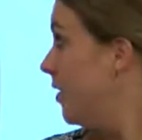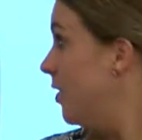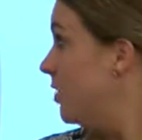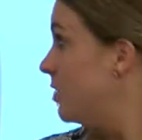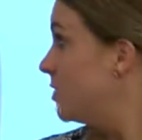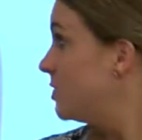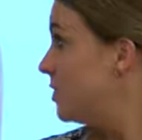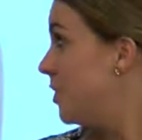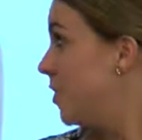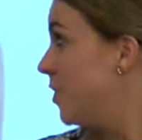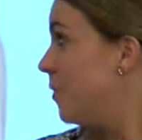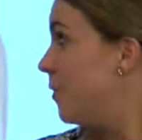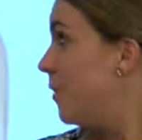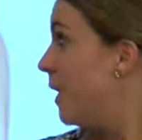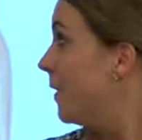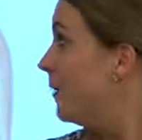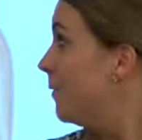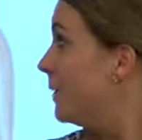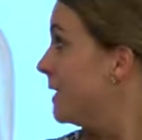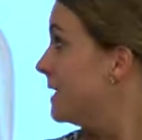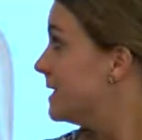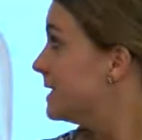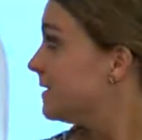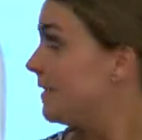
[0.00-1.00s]
So what
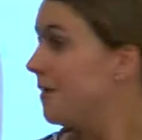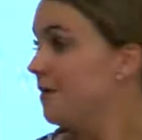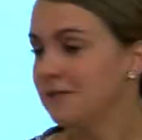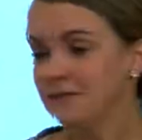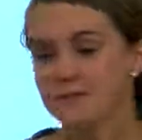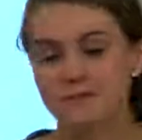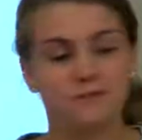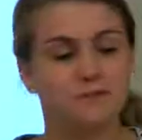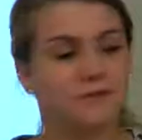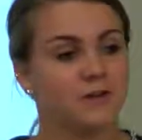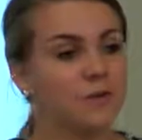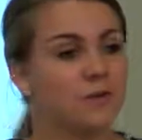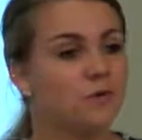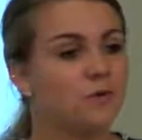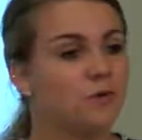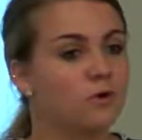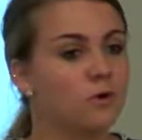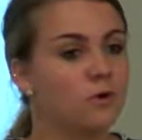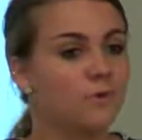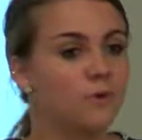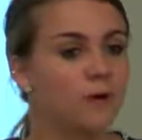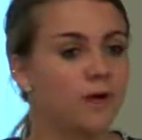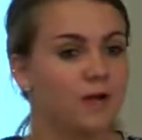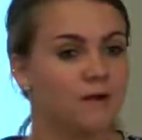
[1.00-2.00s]
was also very cool
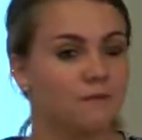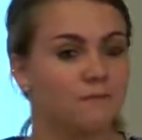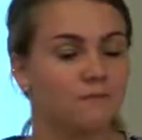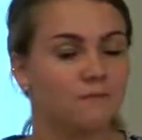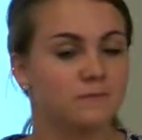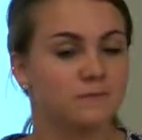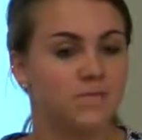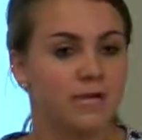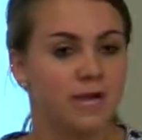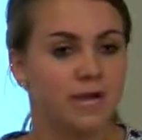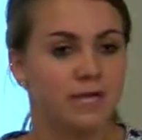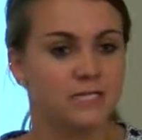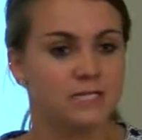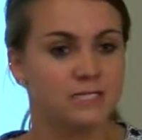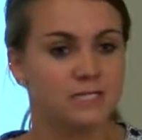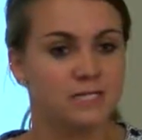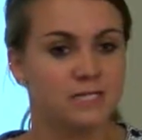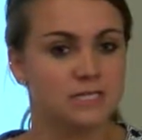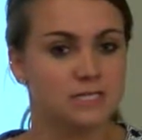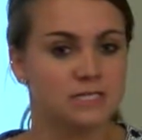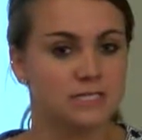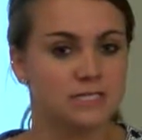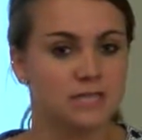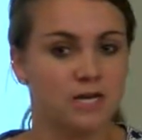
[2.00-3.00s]
and why I'm tied to
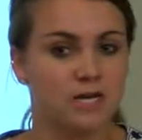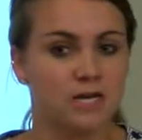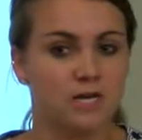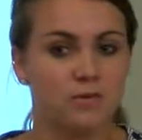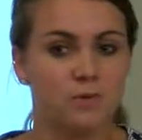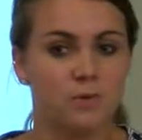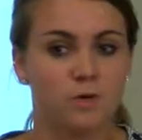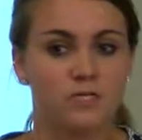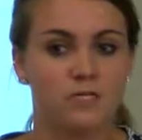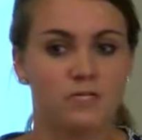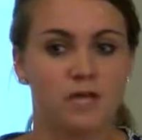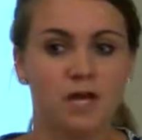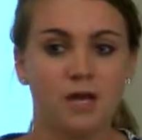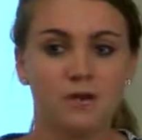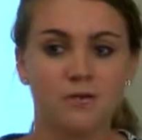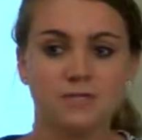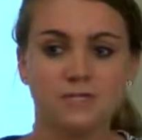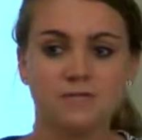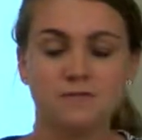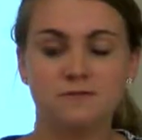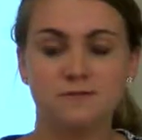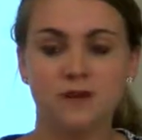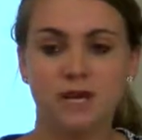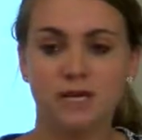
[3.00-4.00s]
this study was I
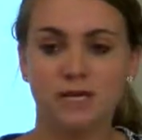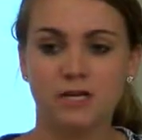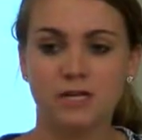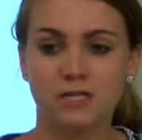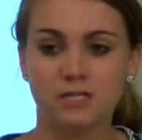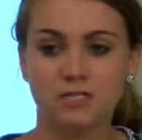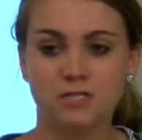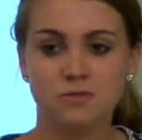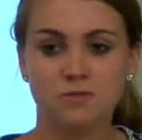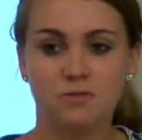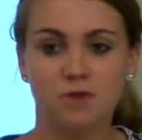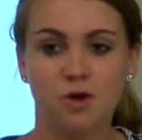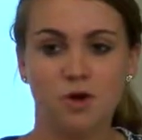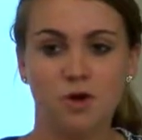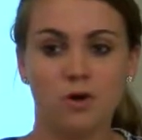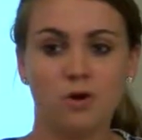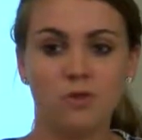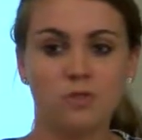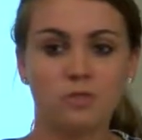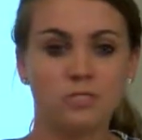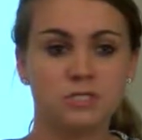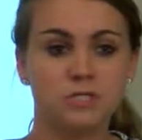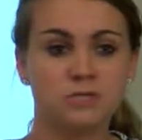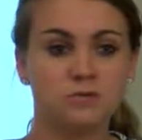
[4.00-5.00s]
was invited to
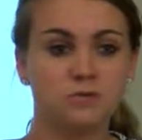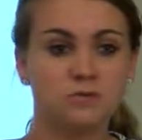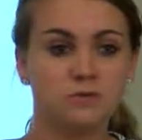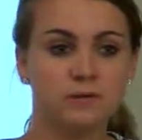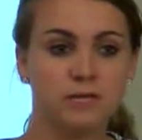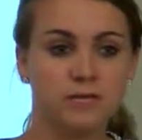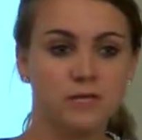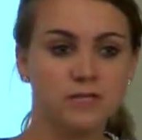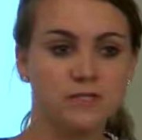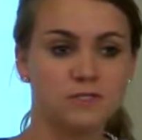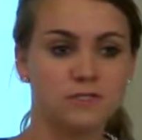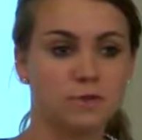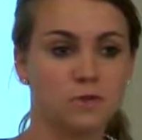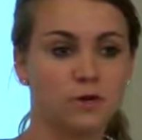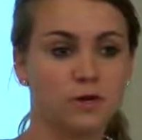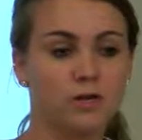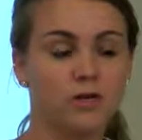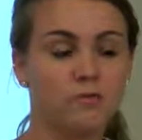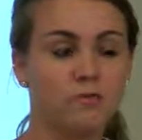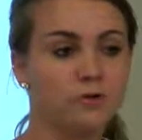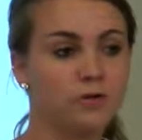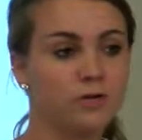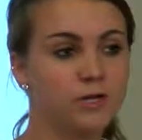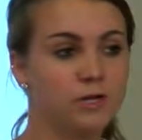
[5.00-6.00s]
go to his
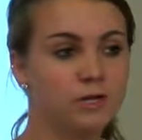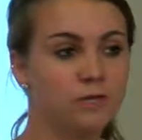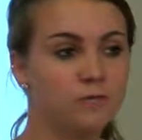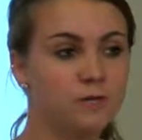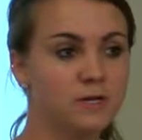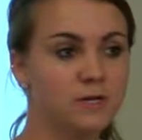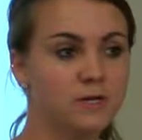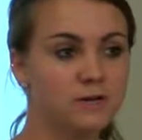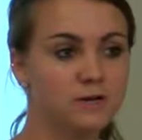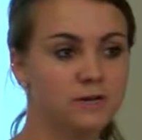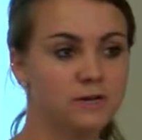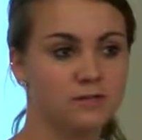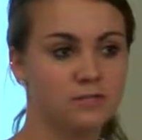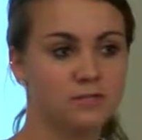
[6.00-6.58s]
organ procurement.